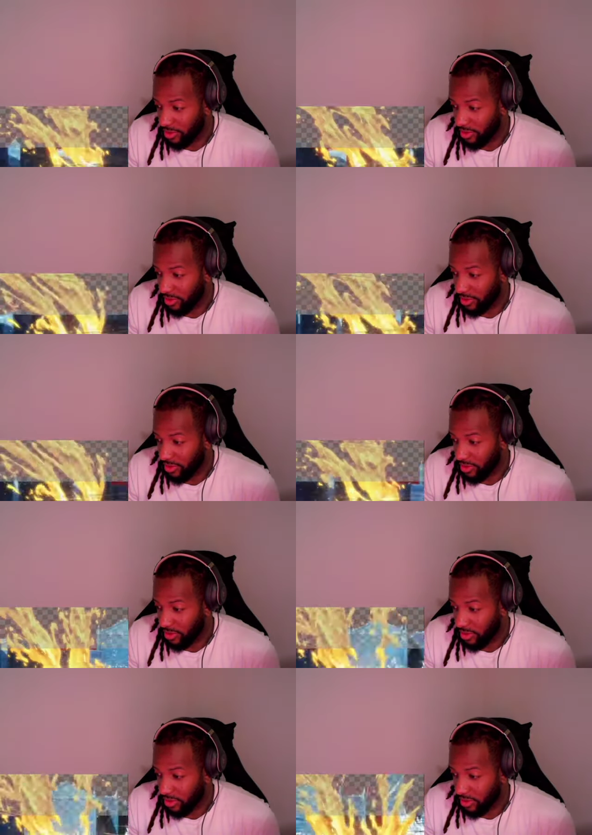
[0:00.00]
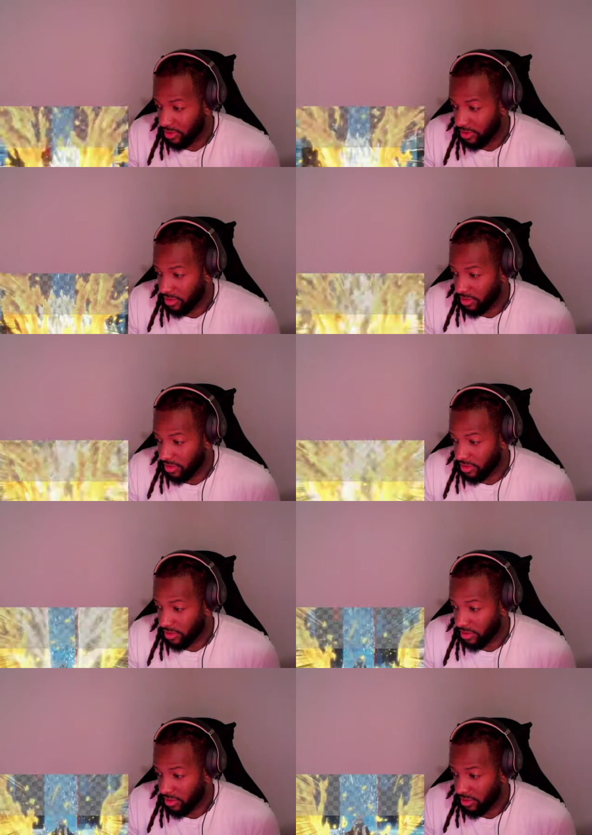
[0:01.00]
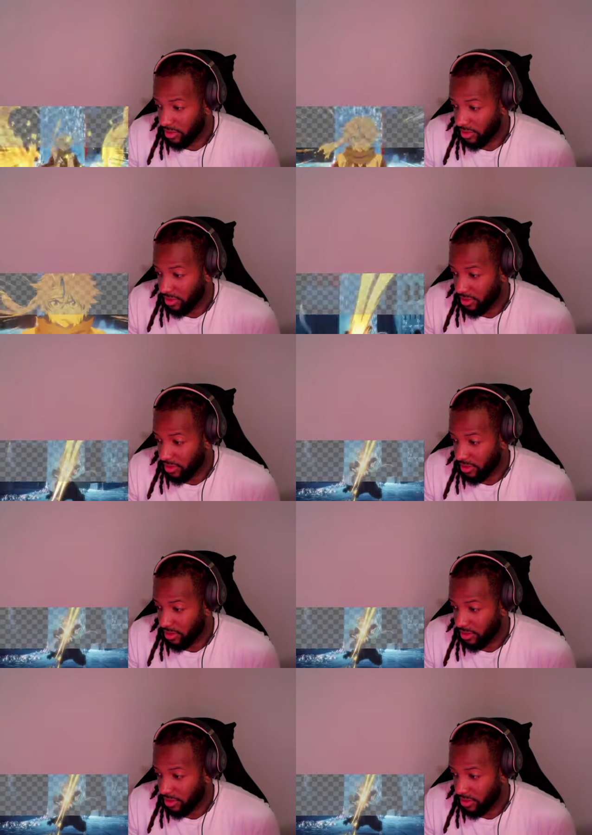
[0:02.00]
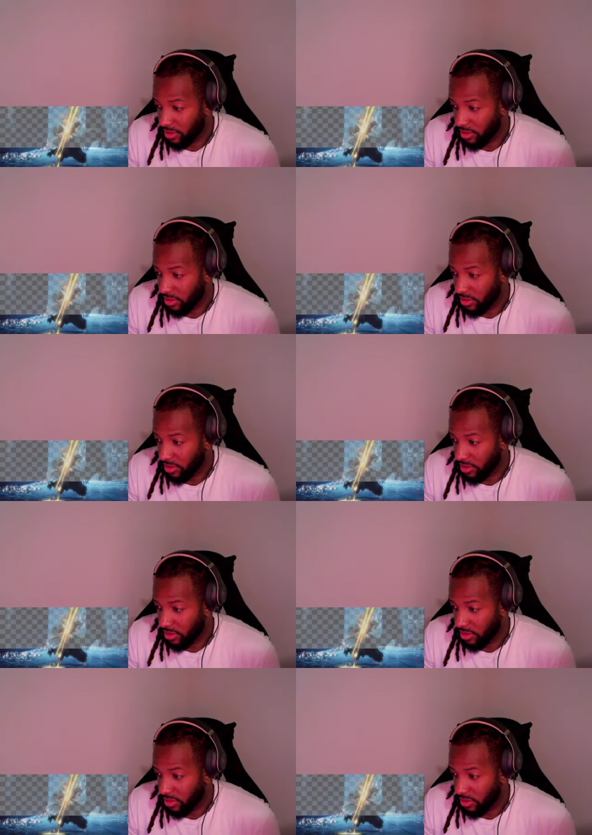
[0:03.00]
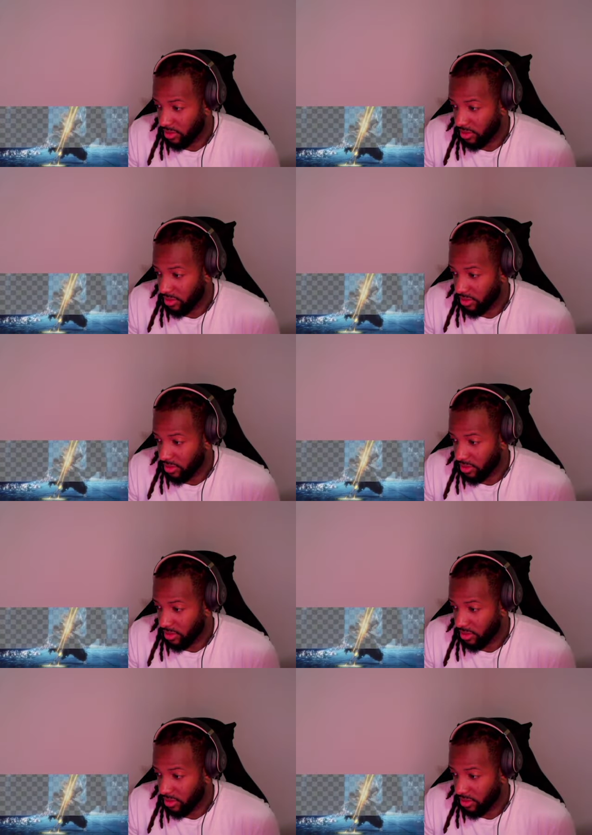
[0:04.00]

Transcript: (no one is talking)